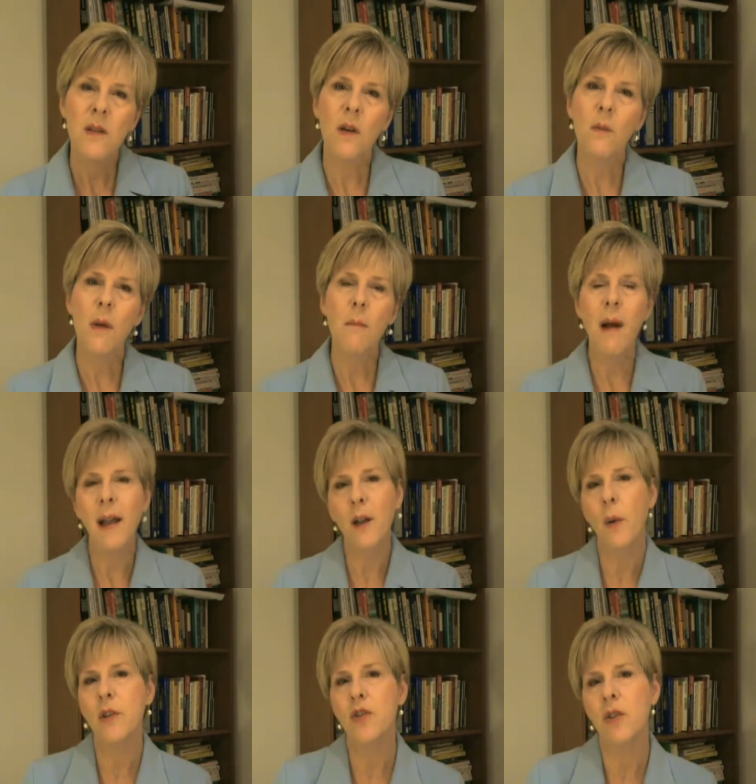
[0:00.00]
So my
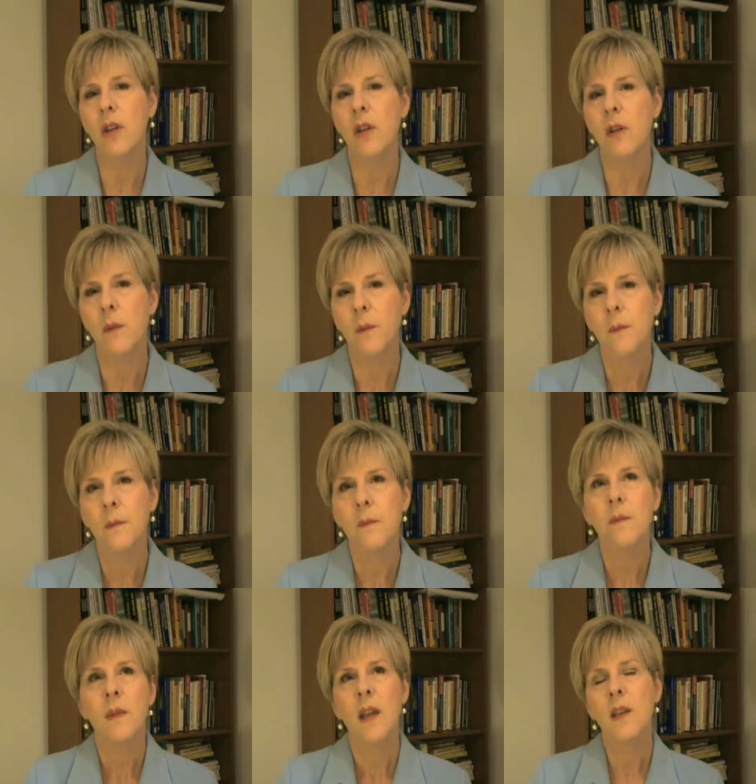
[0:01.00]
question to you
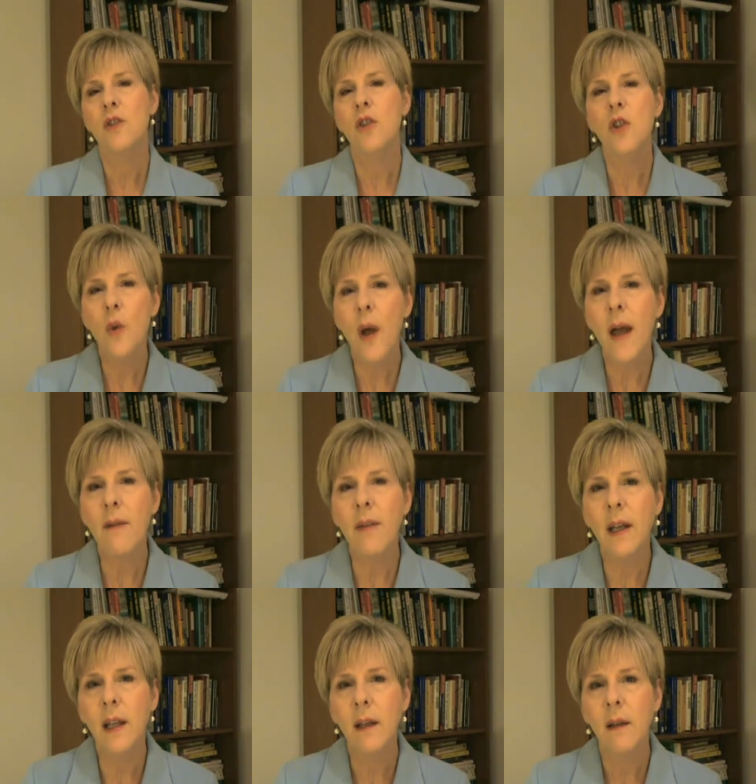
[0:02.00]
is do you have
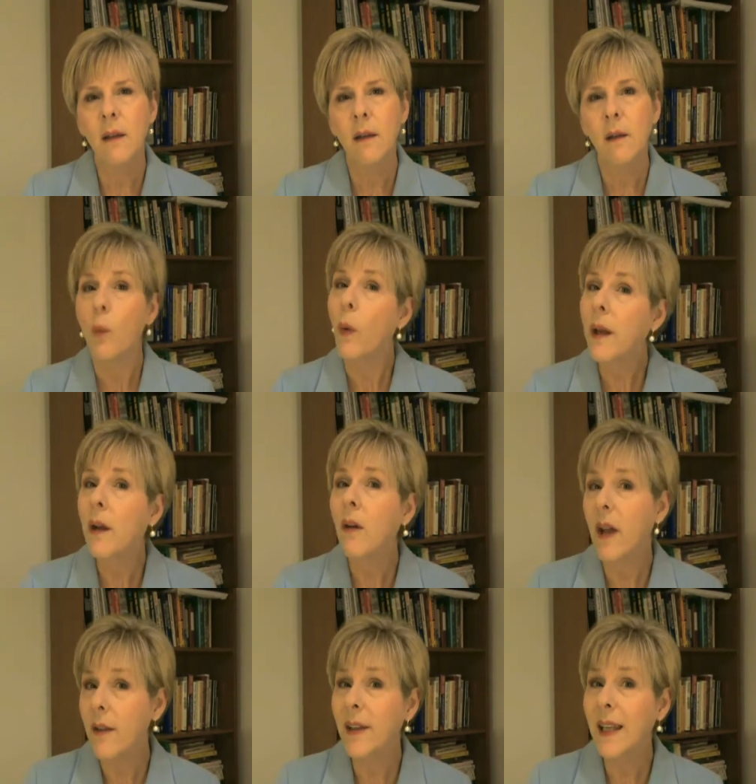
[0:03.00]
any, we
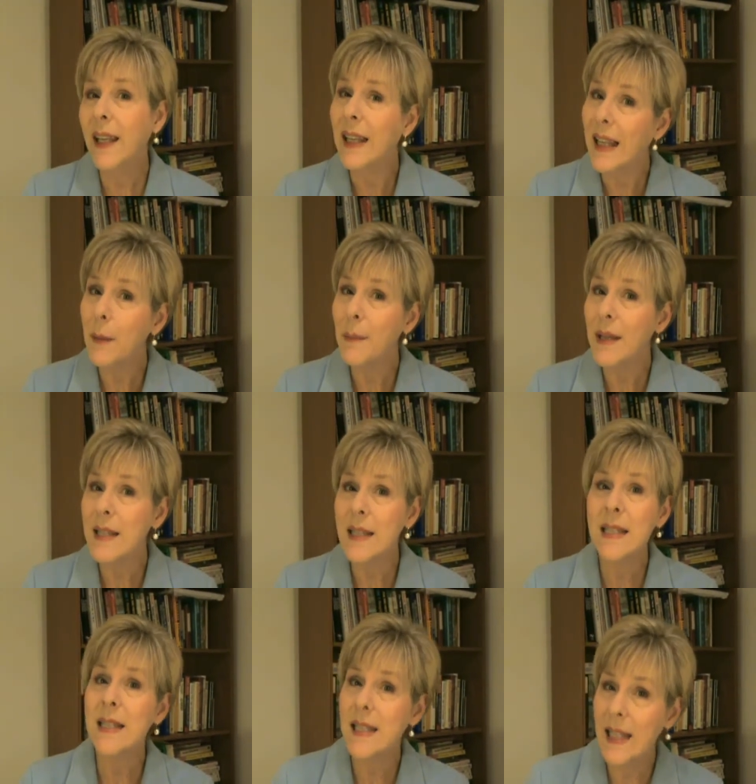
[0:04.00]
don't have any
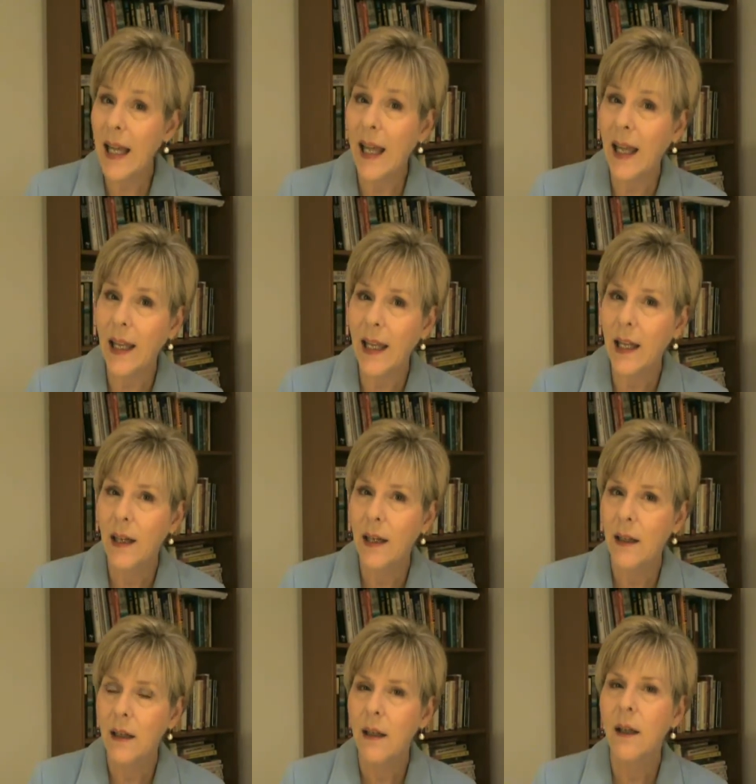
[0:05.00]
lemons today,
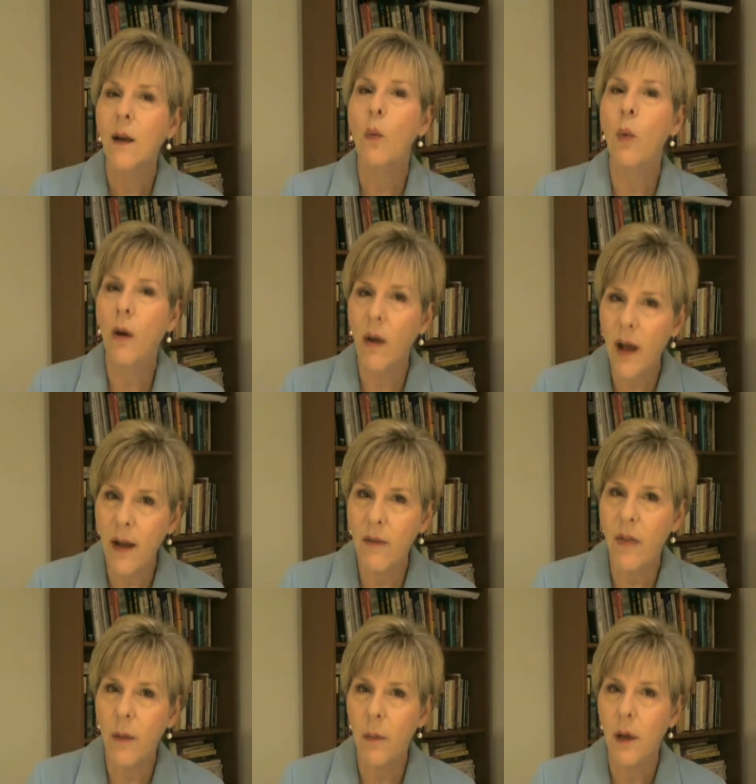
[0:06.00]
we'll
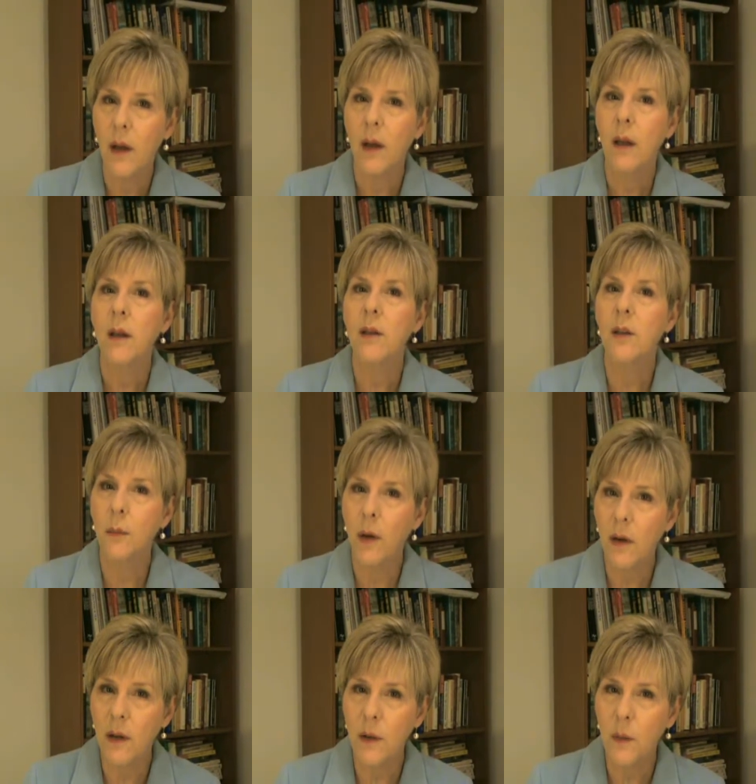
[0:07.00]
have them
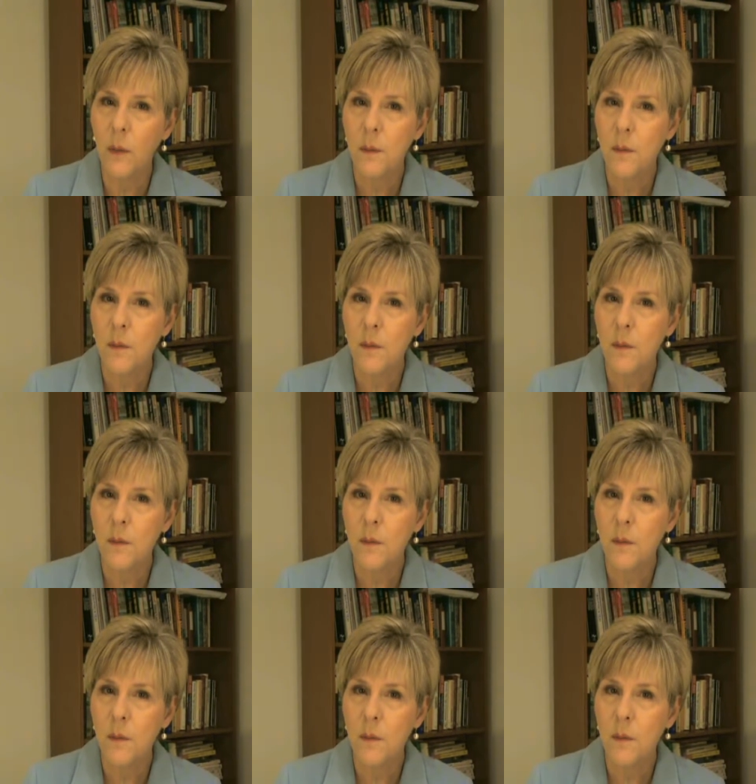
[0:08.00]
tomorrow.